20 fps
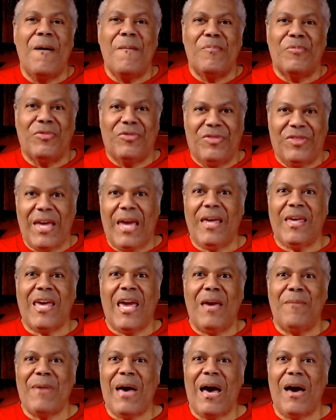they
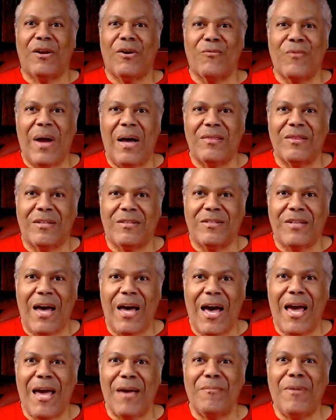came out around the
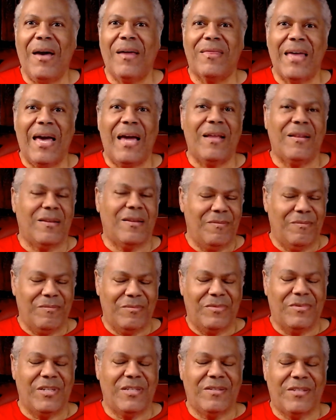time that
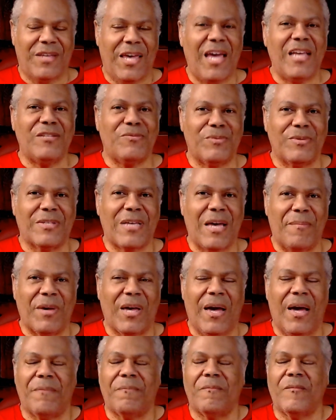this case was coming
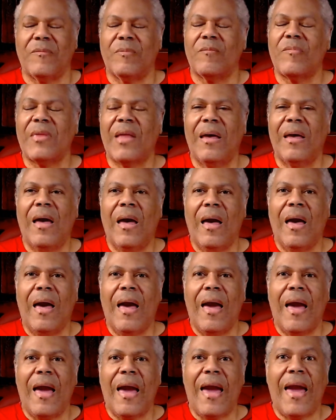up.
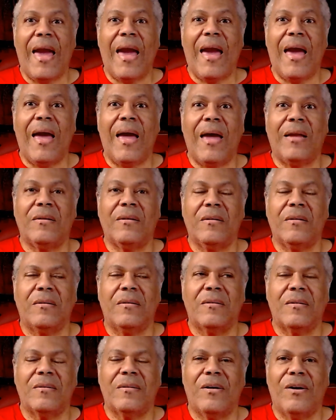And
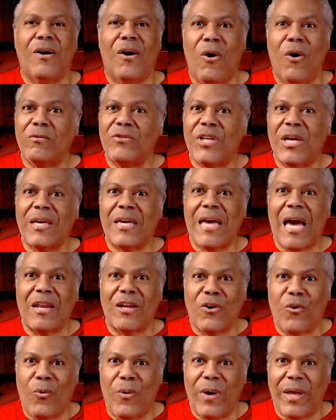OJ got
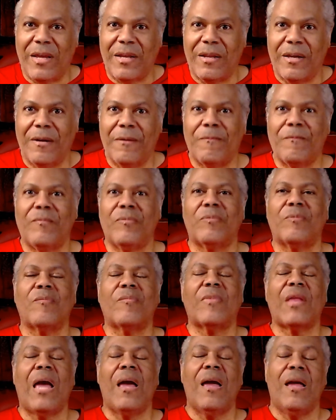acquitted.
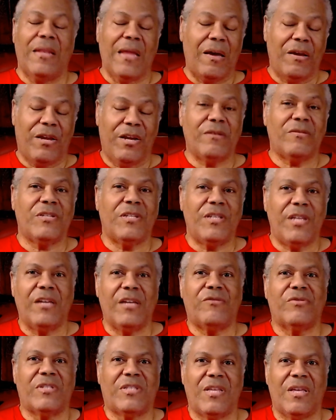Now, here's an
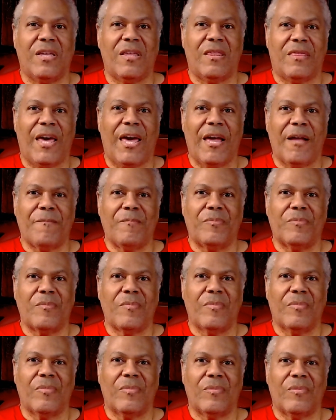interesting thing.
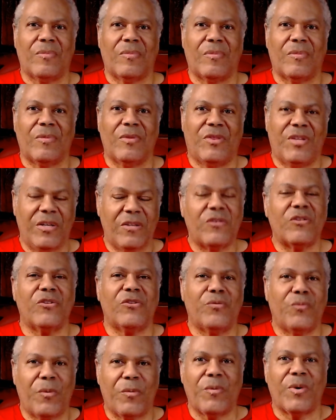This is
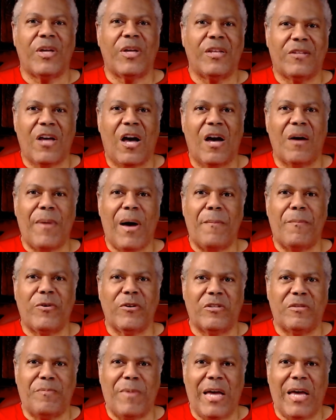where we're going to talk about
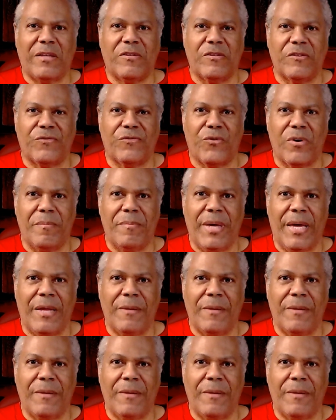perspectives for a bit.